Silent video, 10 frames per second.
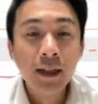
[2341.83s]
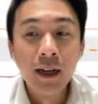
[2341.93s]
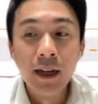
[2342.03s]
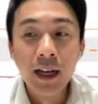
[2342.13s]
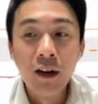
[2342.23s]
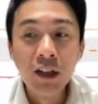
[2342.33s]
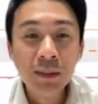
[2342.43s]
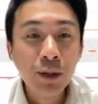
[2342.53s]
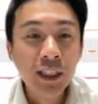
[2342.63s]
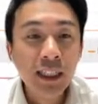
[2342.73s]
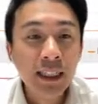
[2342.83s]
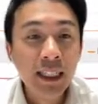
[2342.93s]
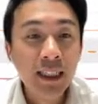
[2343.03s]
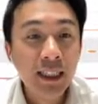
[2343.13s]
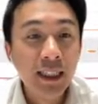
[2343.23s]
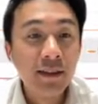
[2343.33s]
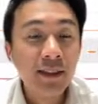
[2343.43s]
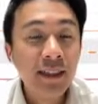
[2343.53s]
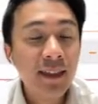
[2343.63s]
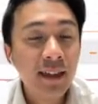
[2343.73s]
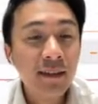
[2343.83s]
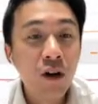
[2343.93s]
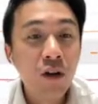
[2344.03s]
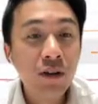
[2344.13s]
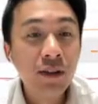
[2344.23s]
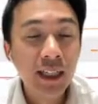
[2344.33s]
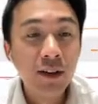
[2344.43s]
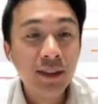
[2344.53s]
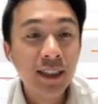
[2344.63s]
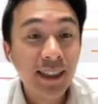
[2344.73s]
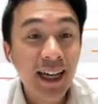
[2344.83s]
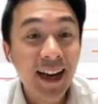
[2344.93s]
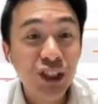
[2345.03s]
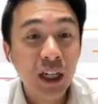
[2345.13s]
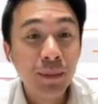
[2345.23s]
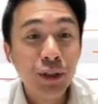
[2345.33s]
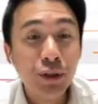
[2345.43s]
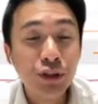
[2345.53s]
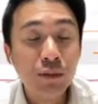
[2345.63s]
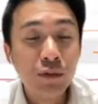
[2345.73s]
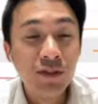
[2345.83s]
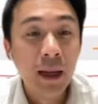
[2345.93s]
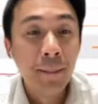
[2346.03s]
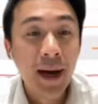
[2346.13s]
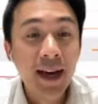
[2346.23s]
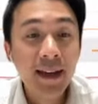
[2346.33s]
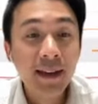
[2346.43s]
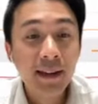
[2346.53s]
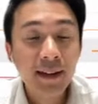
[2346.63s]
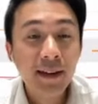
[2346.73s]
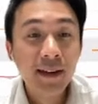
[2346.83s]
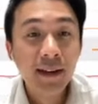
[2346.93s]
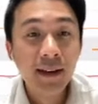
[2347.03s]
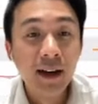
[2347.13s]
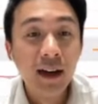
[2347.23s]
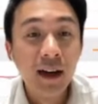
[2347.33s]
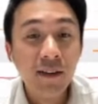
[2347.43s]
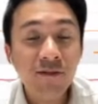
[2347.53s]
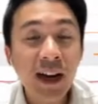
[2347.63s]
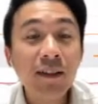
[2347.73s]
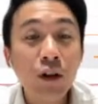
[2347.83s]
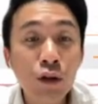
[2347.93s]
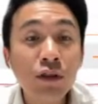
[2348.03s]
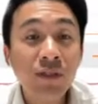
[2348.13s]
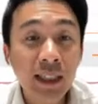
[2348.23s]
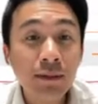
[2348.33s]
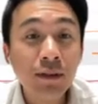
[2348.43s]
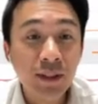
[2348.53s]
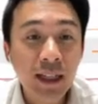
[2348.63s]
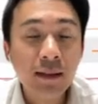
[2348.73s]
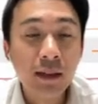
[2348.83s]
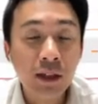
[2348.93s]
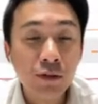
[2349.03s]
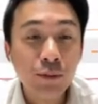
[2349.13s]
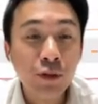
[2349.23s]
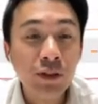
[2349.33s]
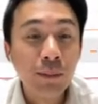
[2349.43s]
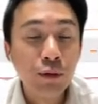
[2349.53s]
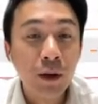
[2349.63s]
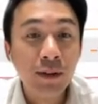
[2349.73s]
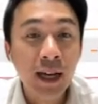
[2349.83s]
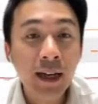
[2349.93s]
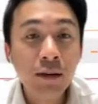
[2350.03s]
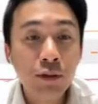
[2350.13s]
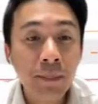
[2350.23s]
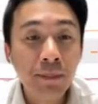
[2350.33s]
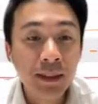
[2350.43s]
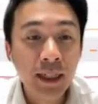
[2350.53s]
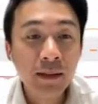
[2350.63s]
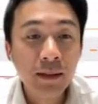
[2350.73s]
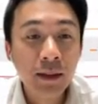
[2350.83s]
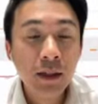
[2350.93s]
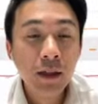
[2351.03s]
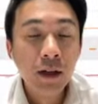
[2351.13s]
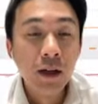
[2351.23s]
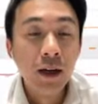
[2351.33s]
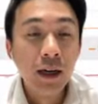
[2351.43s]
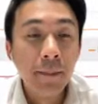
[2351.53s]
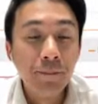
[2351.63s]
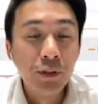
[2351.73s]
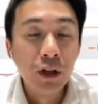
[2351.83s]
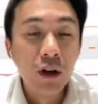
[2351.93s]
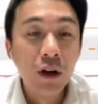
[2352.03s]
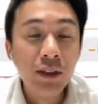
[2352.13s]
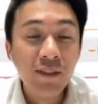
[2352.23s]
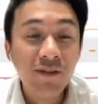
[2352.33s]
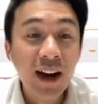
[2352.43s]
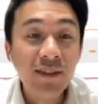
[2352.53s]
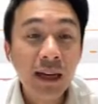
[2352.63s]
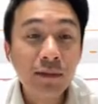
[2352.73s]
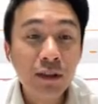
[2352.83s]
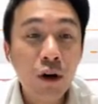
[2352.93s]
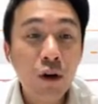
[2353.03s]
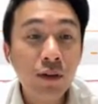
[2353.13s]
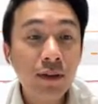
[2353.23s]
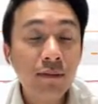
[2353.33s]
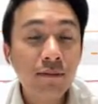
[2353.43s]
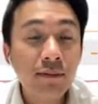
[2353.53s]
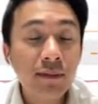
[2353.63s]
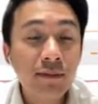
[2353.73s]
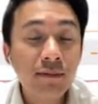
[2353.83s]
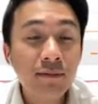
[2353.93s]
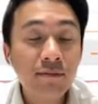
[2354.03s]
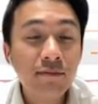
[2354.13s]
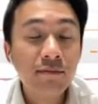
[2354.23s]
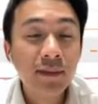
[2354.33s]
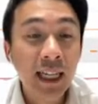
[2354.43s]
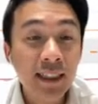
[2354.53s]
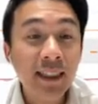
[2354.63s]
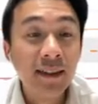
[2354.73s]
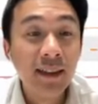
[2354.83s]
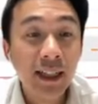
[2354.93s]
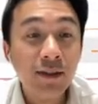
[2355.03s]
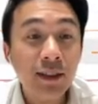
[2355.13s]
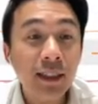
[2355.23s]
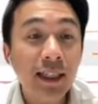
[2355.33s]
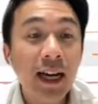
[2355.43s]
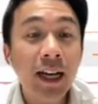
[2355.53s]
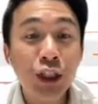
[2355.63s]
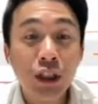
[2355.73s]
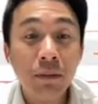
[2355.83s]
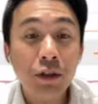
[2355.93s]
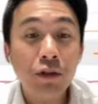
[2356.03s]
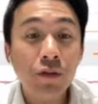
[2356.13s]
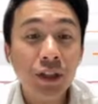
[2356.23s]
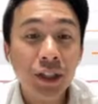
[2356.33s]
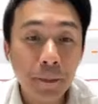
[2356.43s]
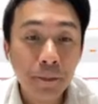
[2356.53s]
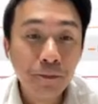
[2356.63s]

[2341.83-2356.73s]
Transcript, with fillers: Uh, and correspondingly, the Tencent long DLC DIHW also moved up by uh, five, close to five times of that, moves up to about nine, 10% um, on the five times long Tencent DLC DIHW over here.